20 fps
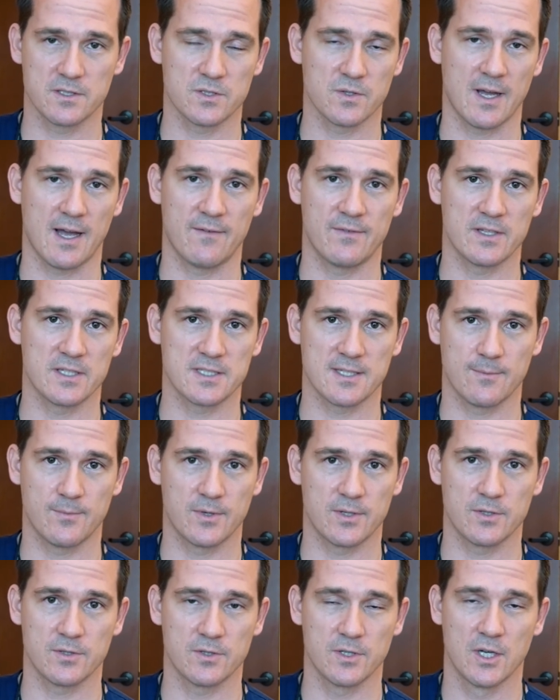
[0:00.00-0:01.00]
So having
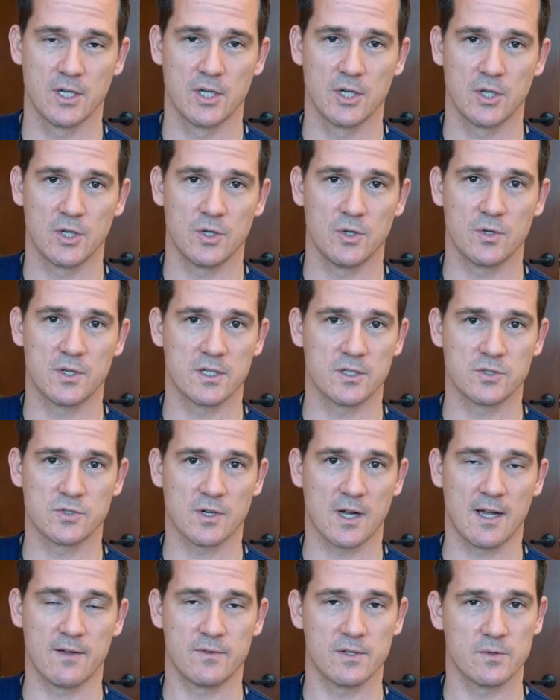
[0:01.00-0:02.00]
someone who can
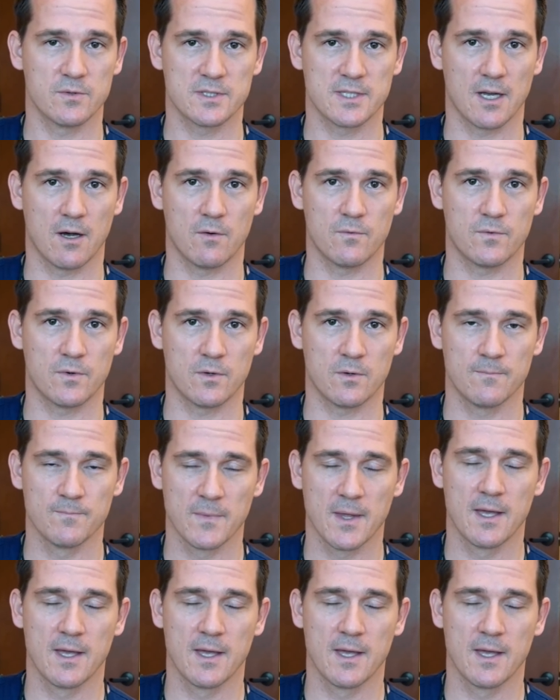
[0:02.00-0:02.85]
drive you is helpful.